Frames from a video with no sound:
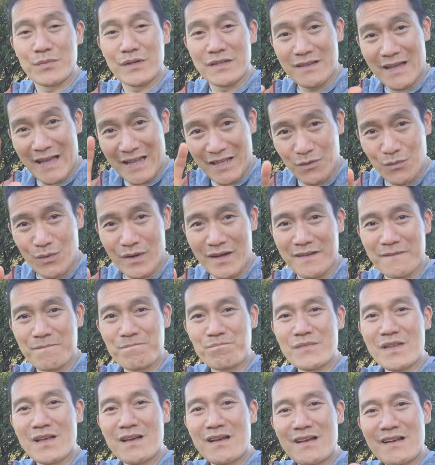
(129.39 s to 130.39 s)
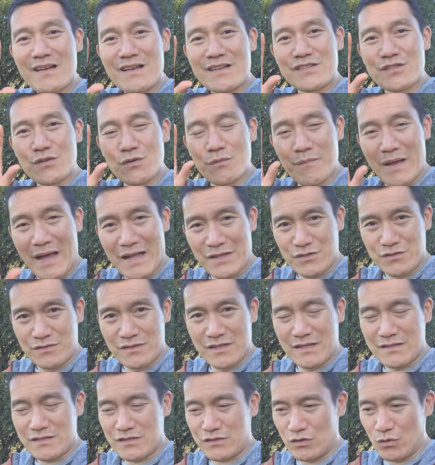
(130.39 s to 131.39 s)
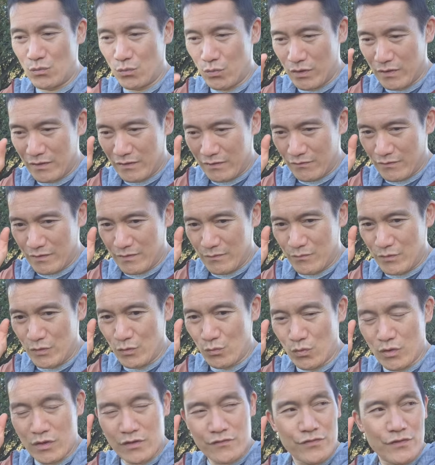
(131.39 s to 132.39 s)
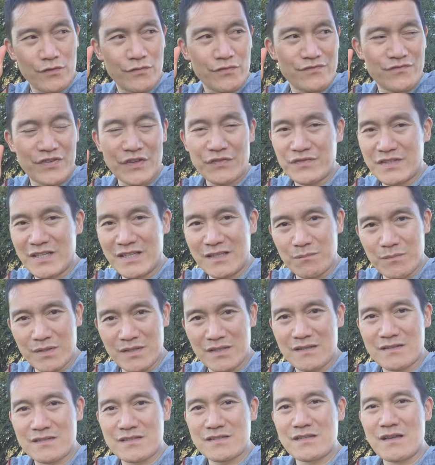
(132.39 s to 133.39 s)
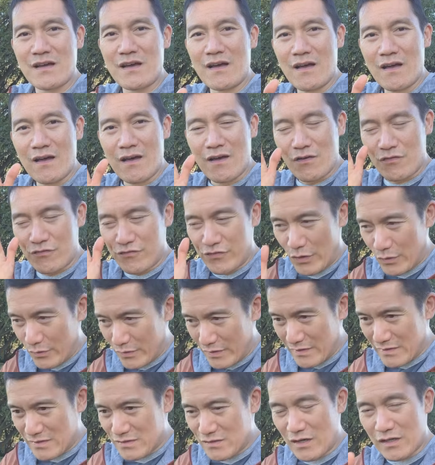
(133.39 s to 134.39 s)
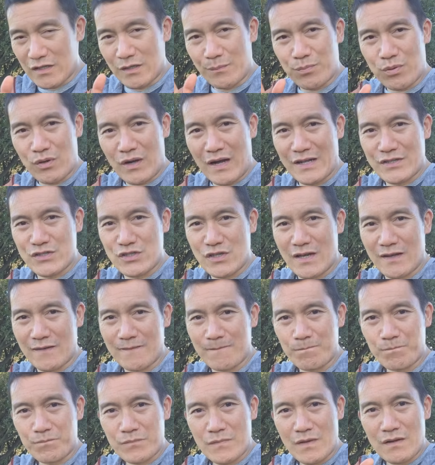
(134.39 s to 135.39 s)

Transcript: But anyway, so imagine this, you work, you work for 15 minutes focused on a project,